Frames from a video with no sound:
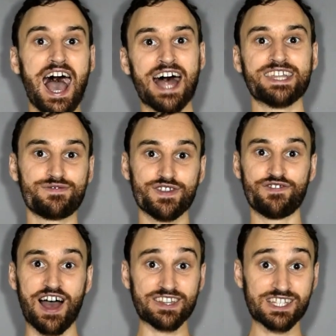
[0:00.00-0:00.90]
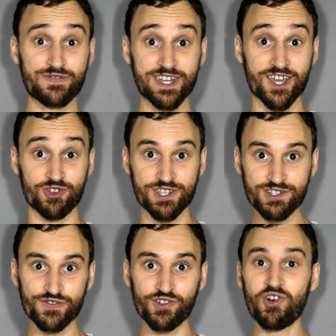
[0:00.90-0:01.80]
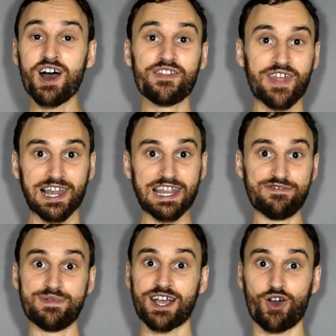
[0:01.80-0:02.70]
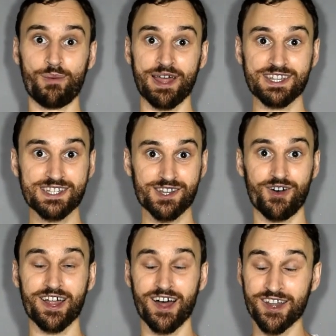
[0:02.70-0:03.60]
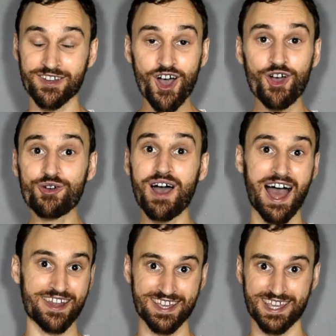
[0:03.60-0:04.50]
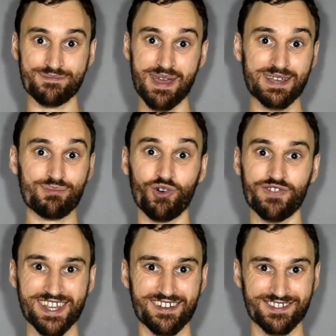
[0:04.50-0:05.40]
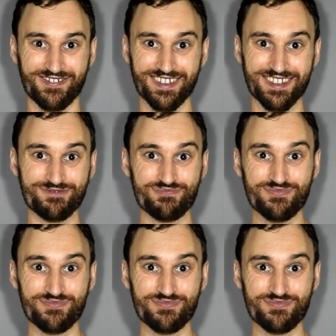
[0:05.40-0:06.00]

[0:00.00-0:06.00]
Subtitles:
And if you found this video useful, then leave me a comment so I know and I can make more videos for you.